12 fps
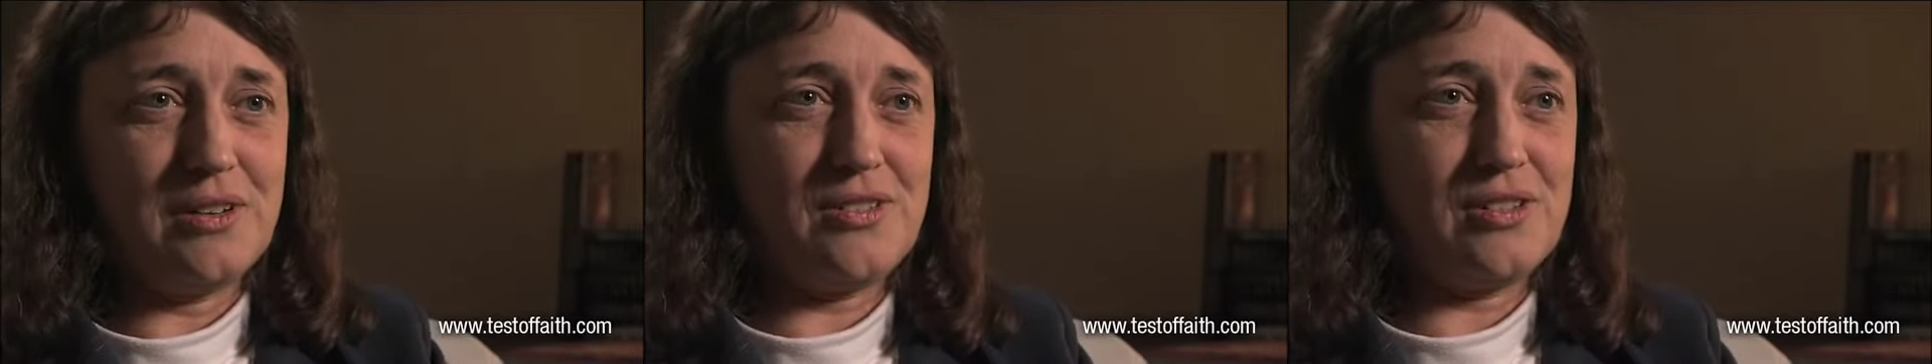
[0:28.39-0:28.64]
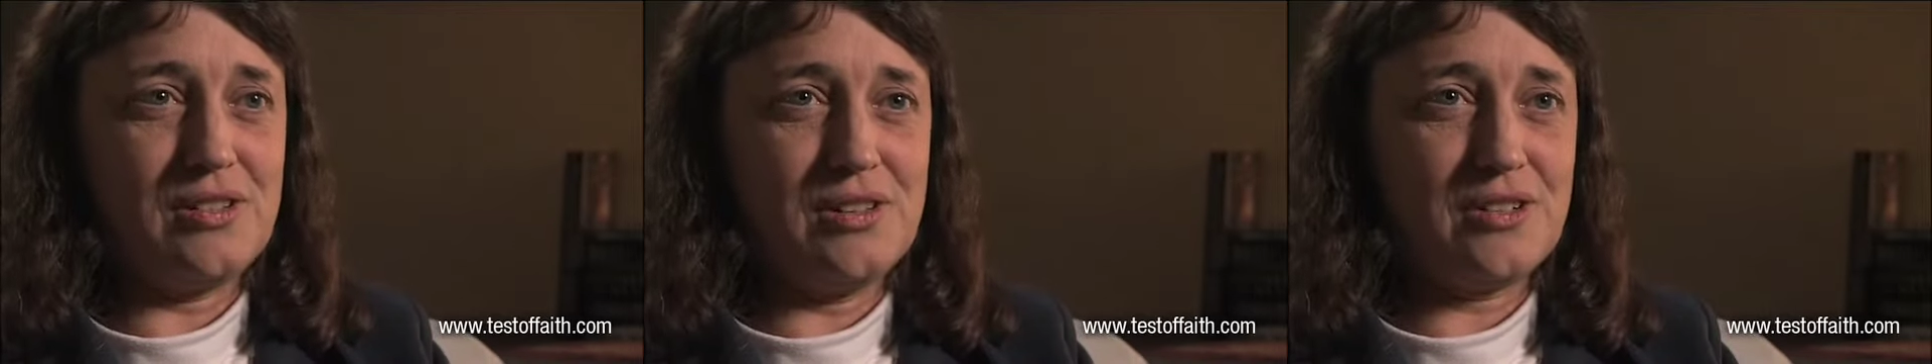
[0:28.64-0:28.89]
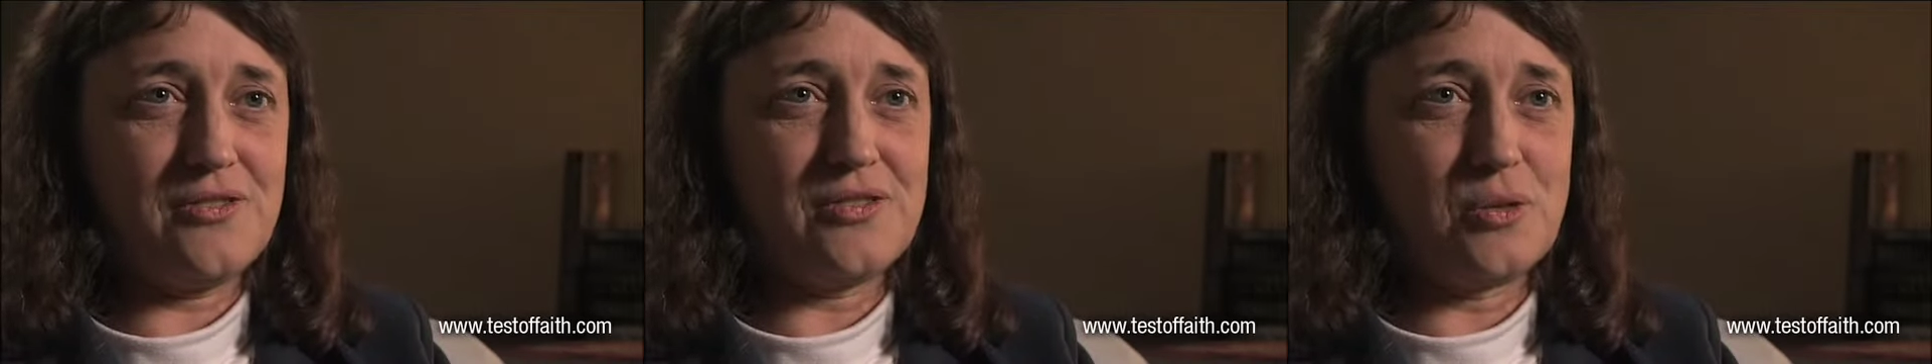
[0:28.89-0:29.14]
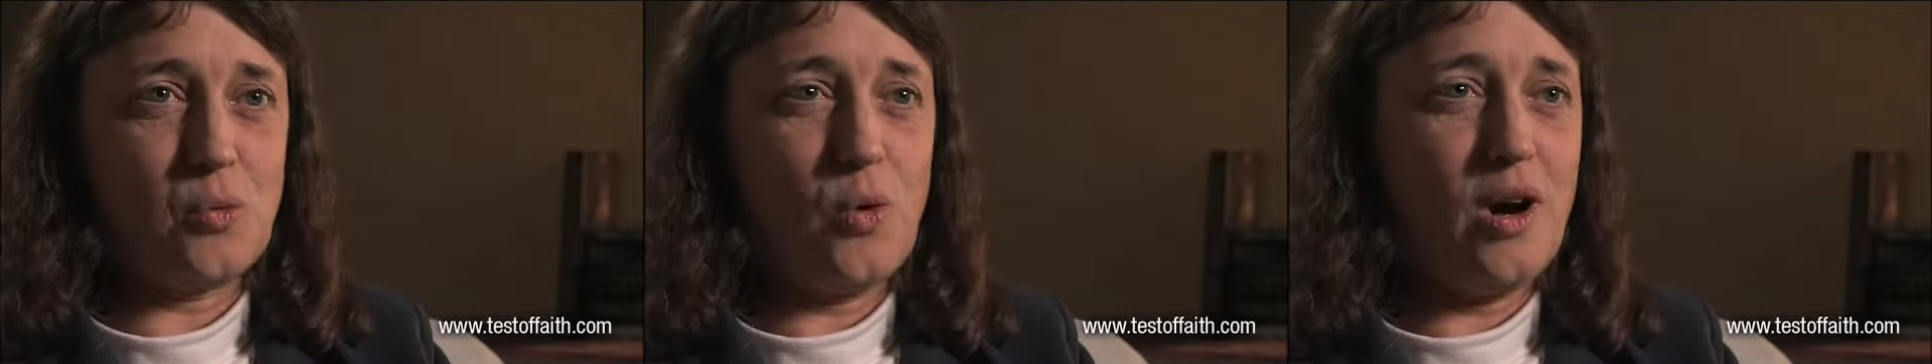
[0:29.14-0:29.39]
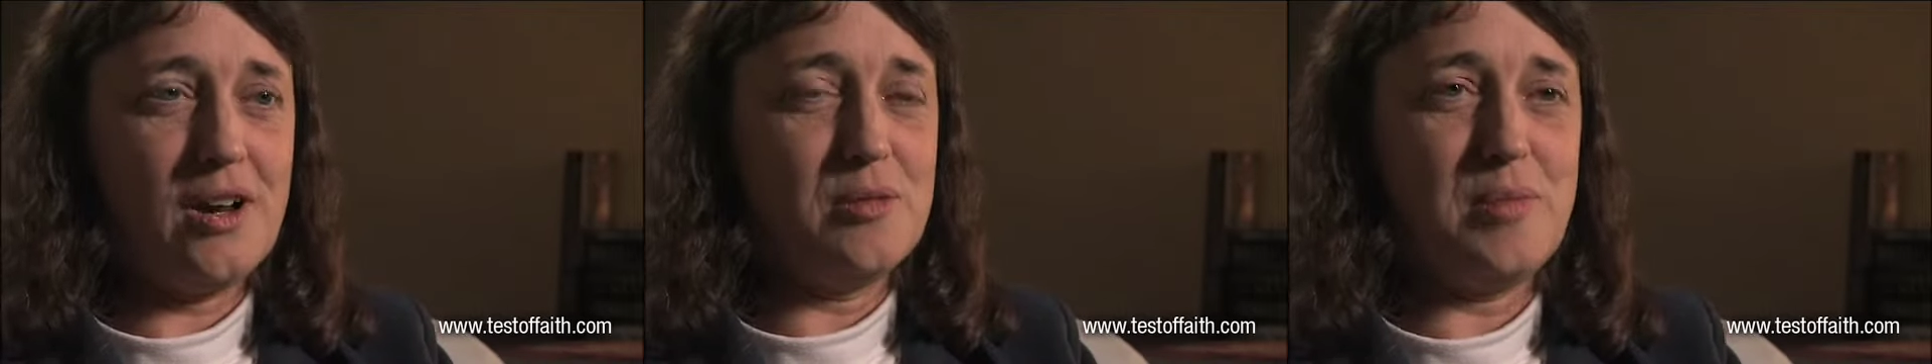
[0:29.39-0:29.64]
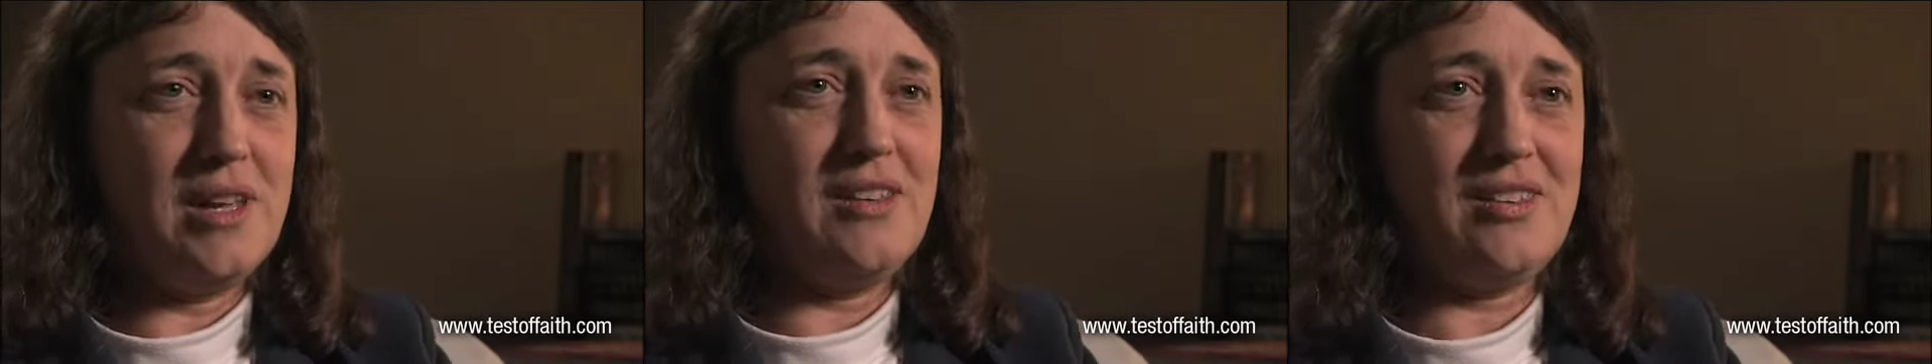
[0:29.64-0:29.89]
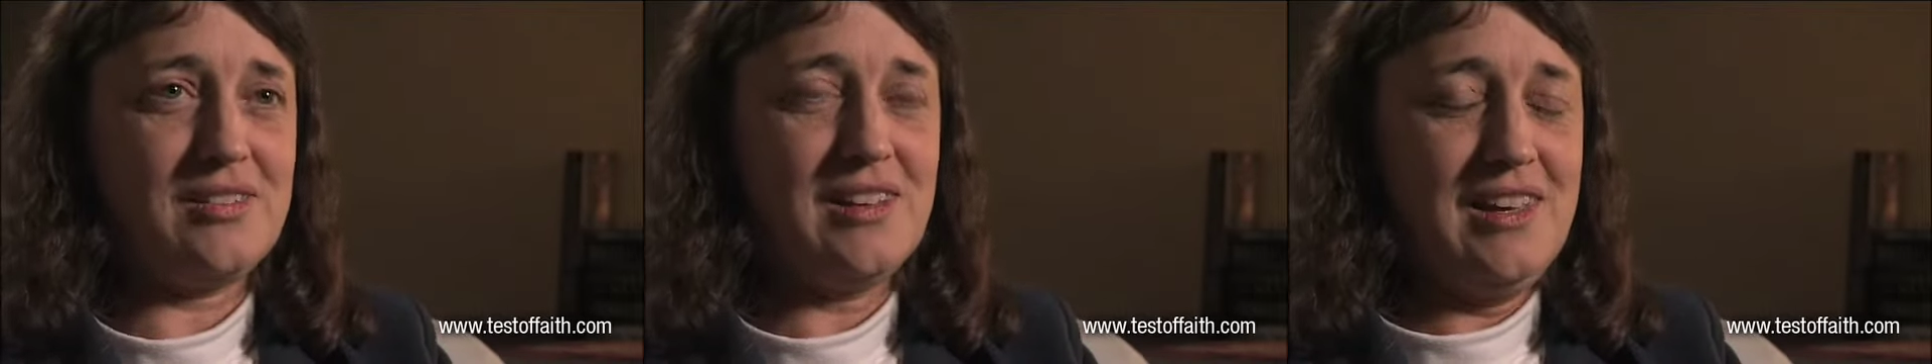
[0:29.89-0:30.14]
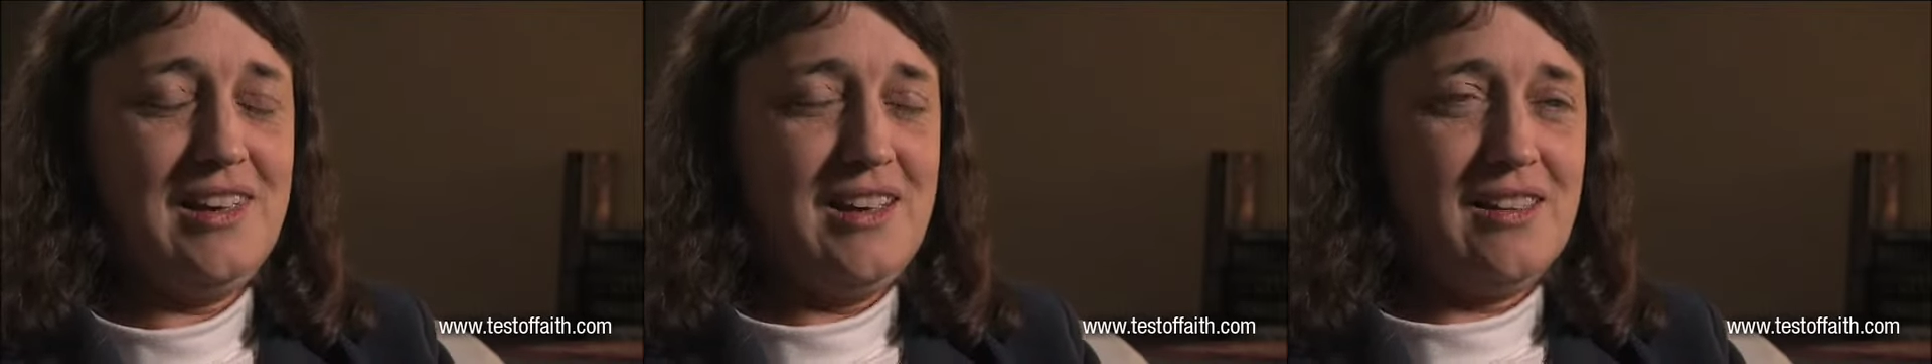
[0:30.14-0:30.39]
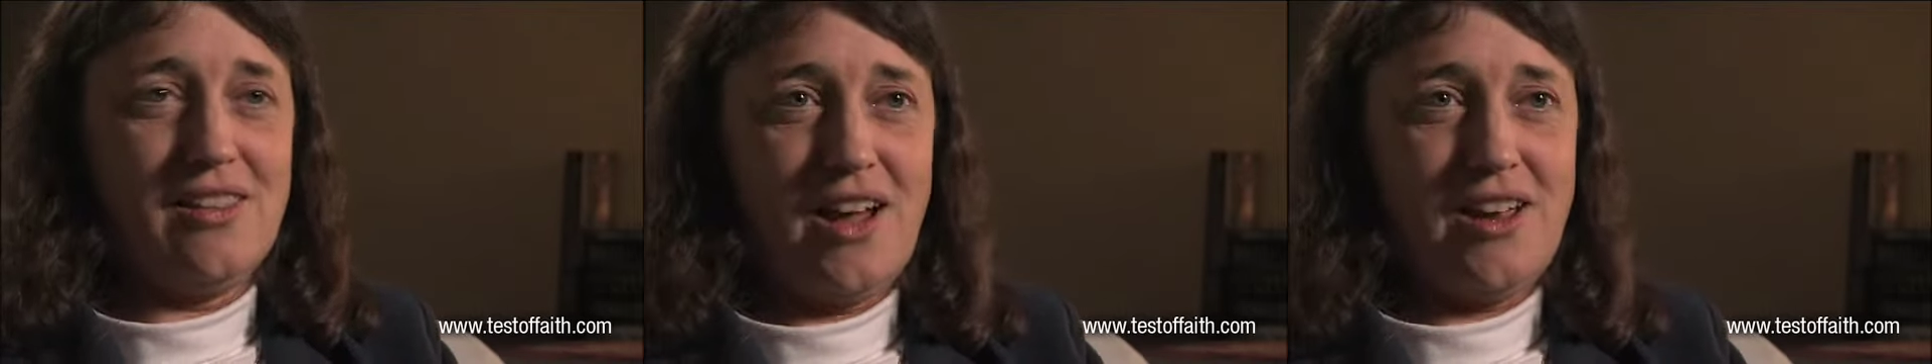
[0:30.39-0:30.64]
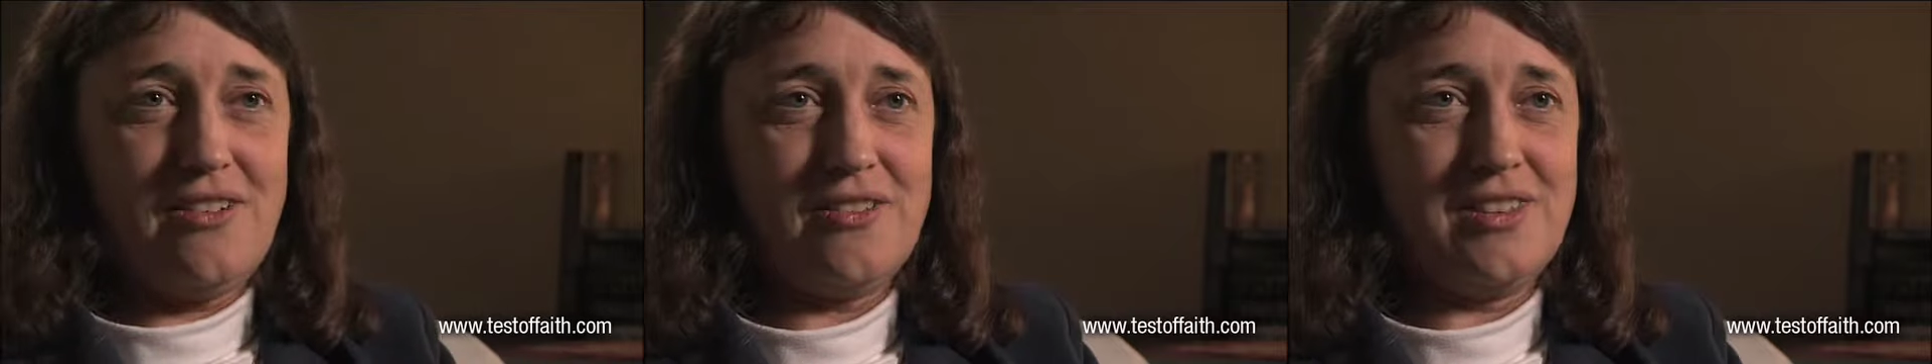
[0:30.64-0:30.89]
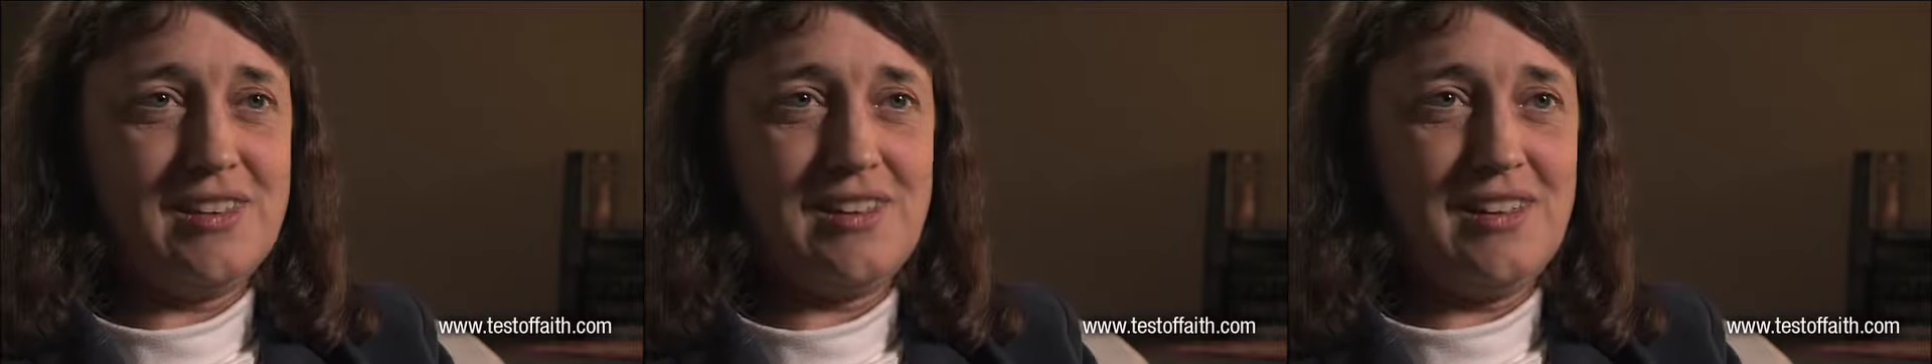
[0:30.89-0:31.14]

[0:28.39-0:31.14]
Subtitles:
is to look for water-based life